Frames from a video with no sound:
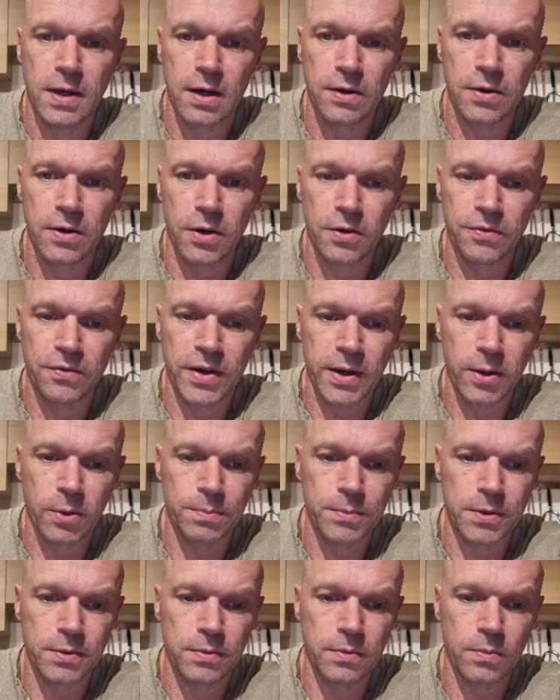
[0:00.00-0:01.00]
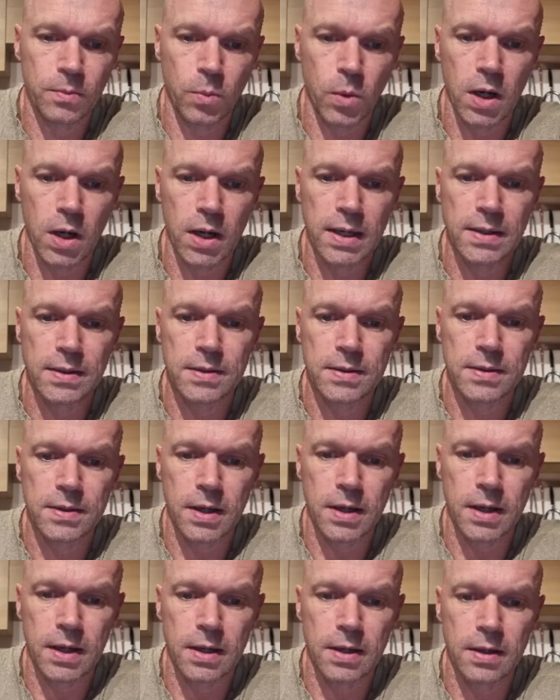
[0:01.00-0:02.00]
I've got Veltman, White,
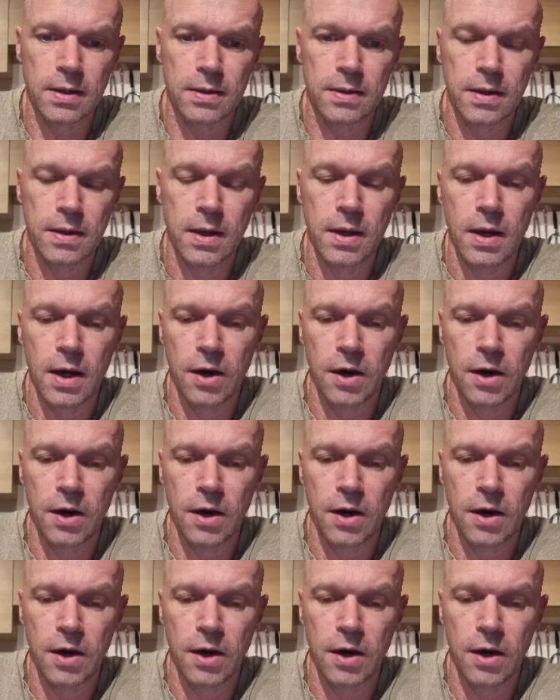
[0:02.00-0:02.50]
and